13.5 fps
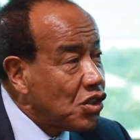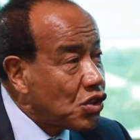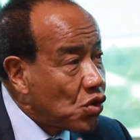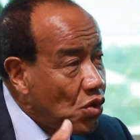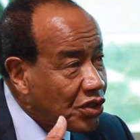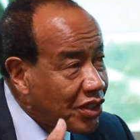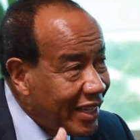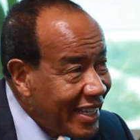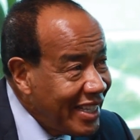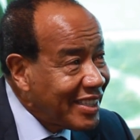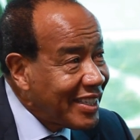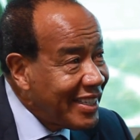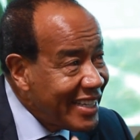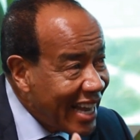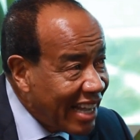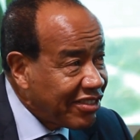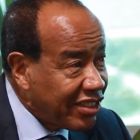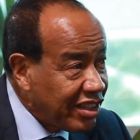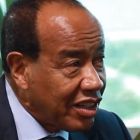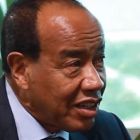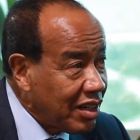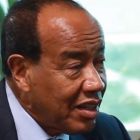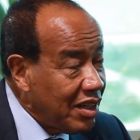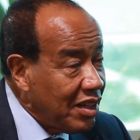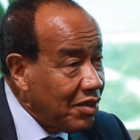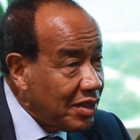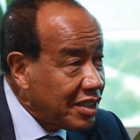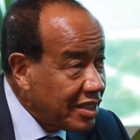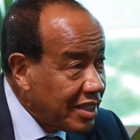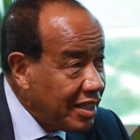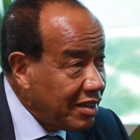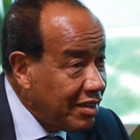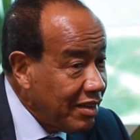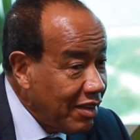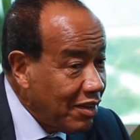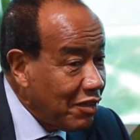Scotia International, which is in